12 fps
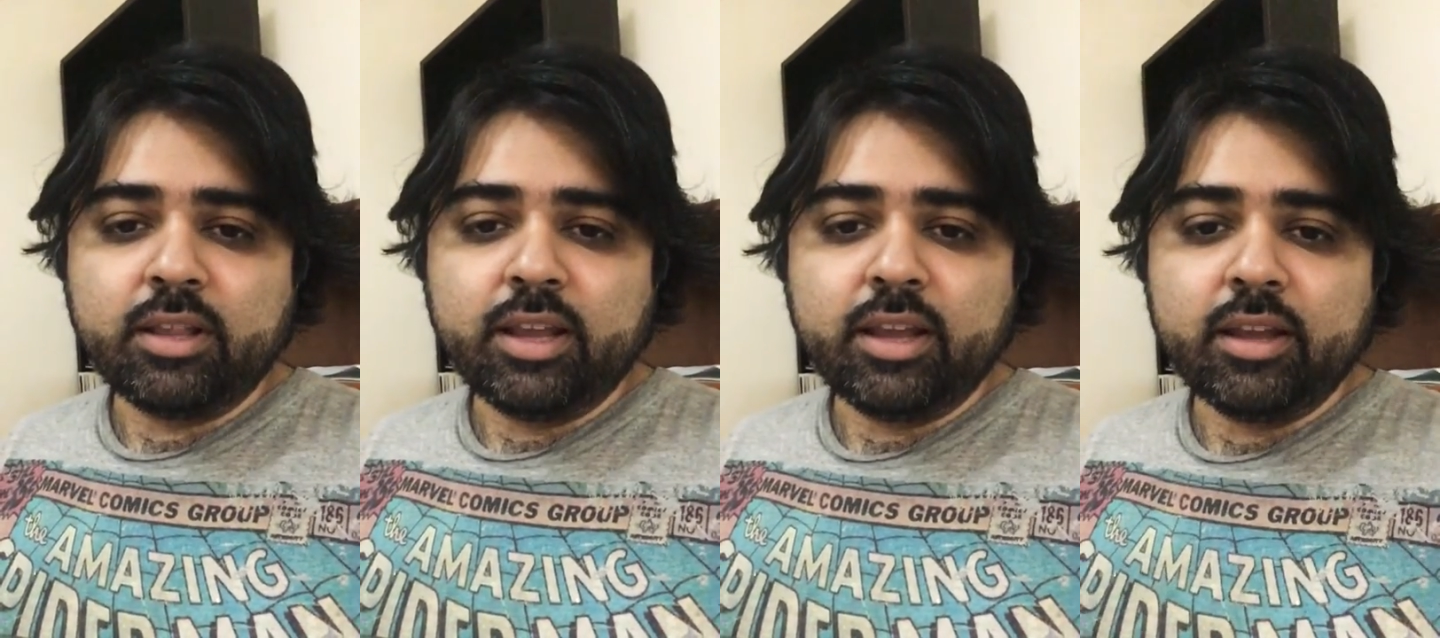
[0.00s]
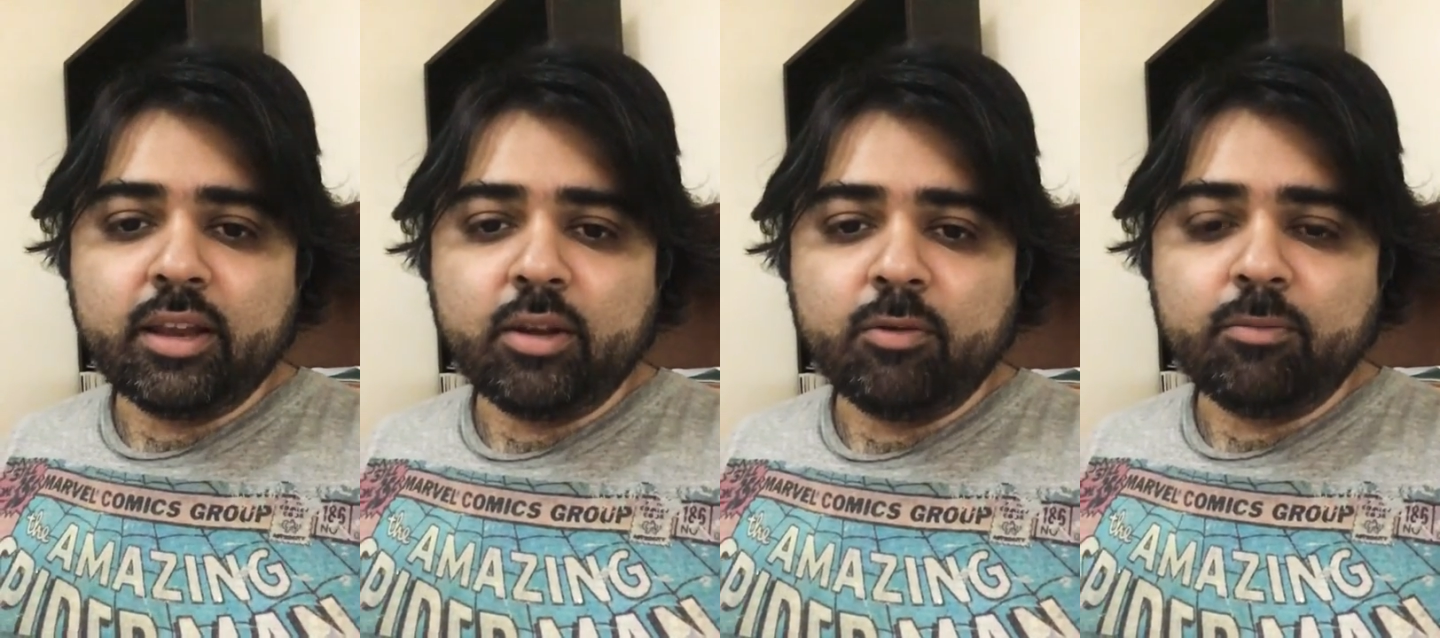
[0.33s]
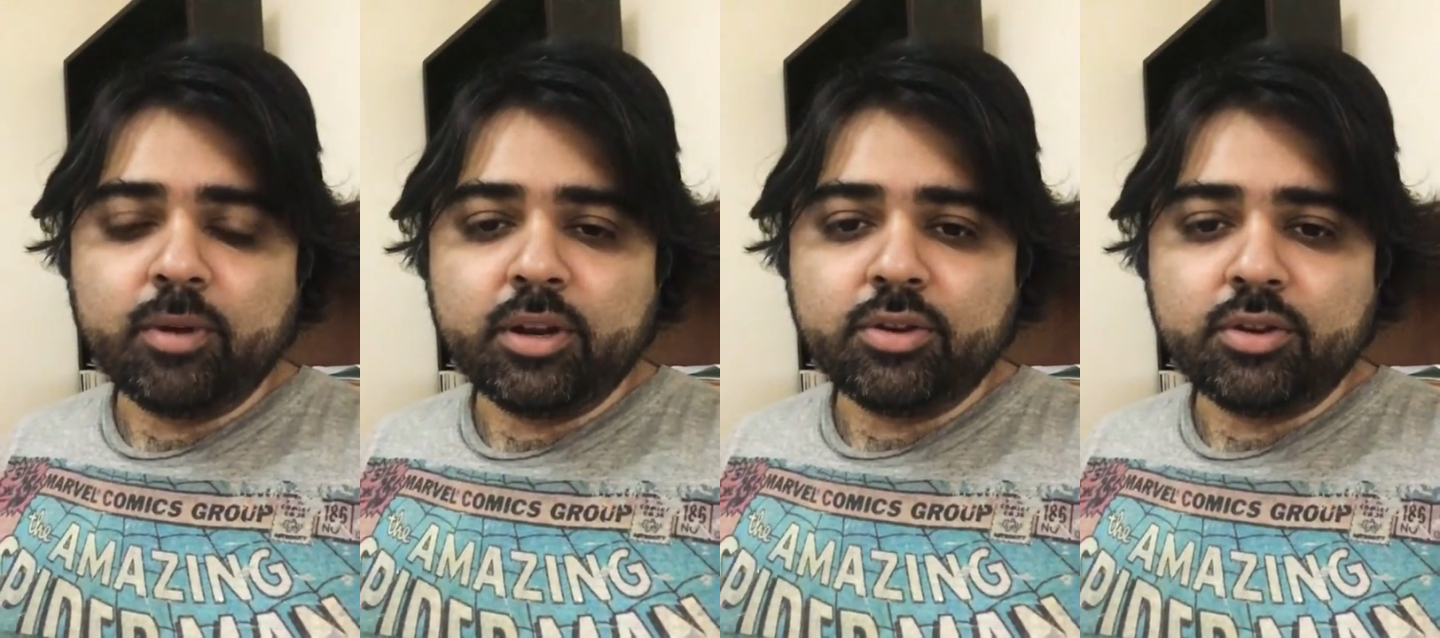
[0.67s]
the airing of
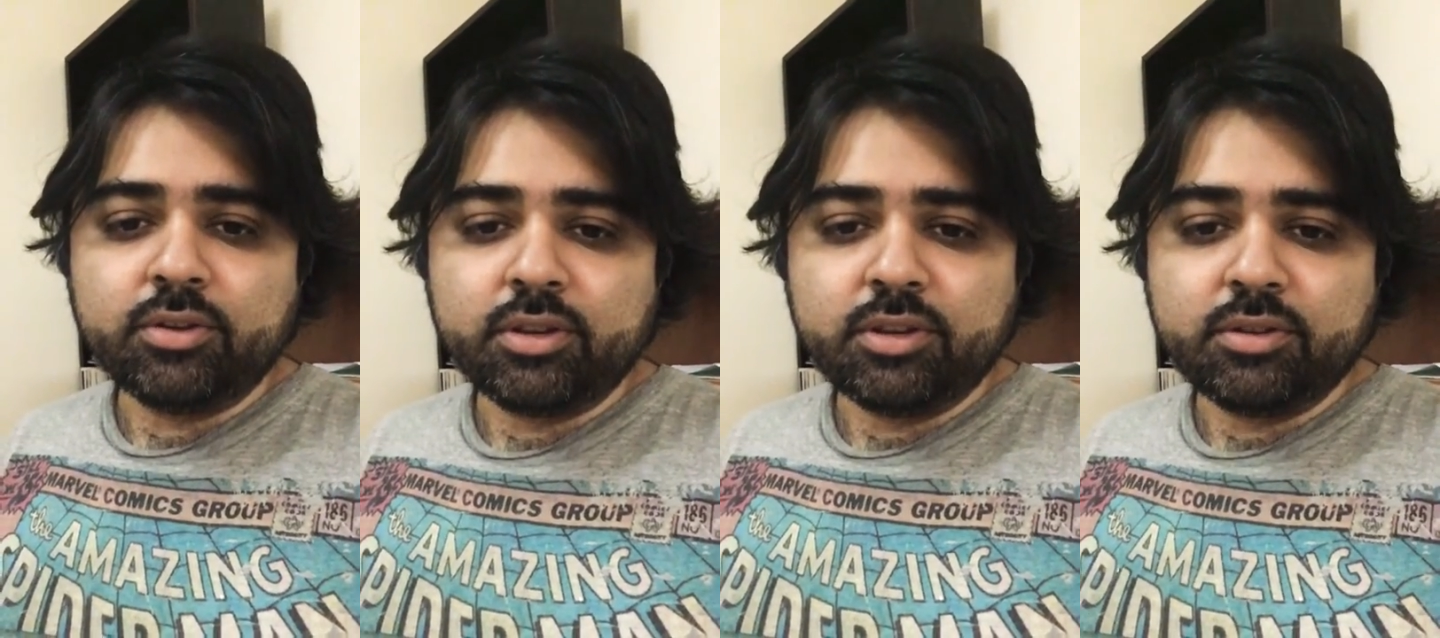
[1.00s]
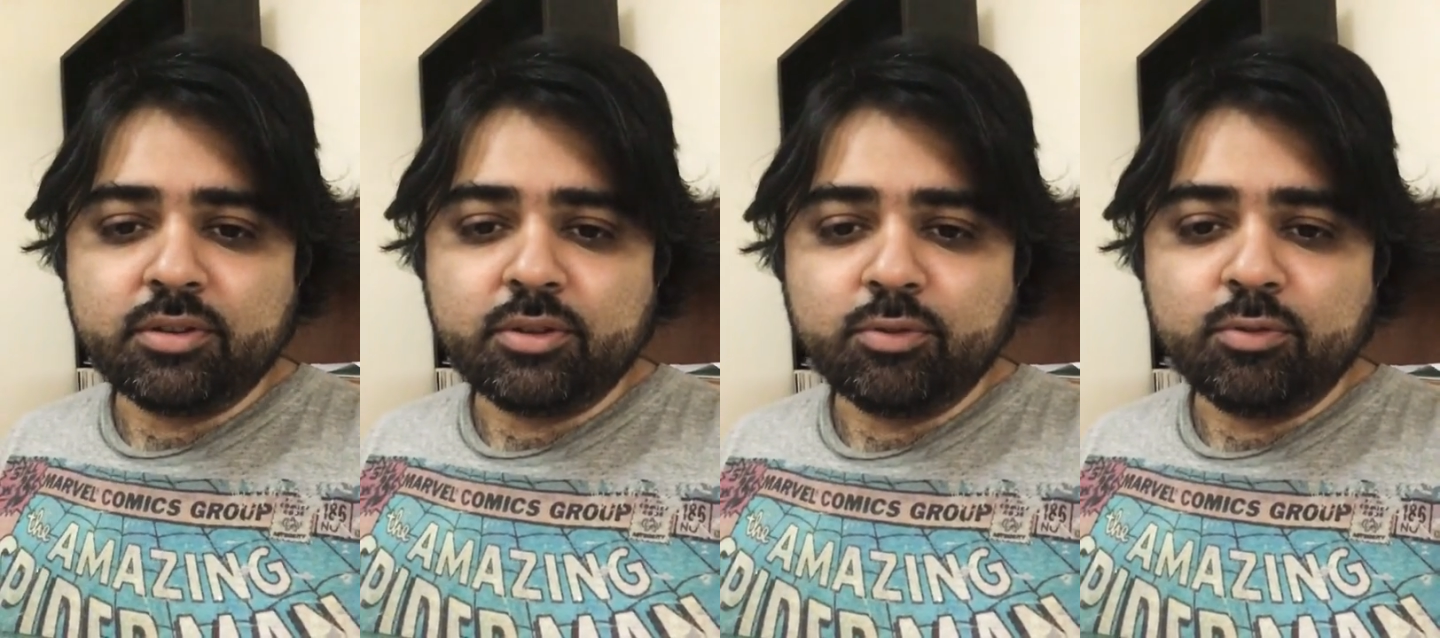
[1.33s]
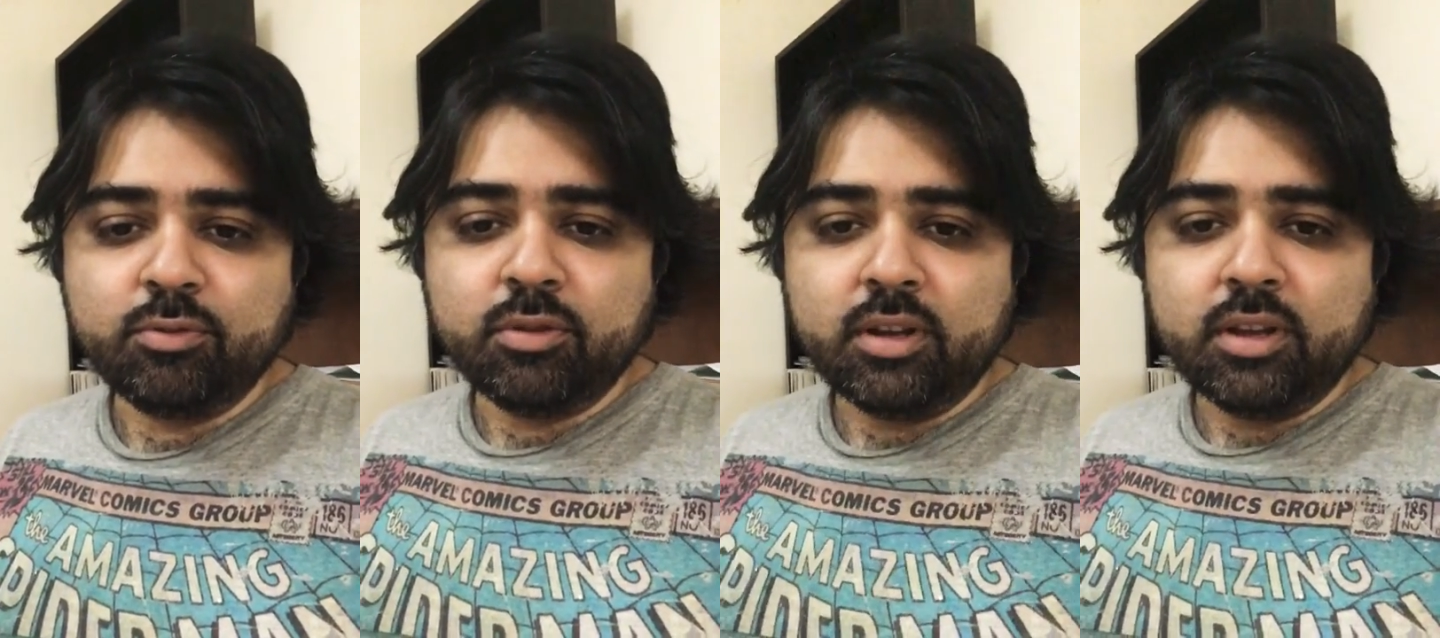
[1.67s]
Punisher season 2.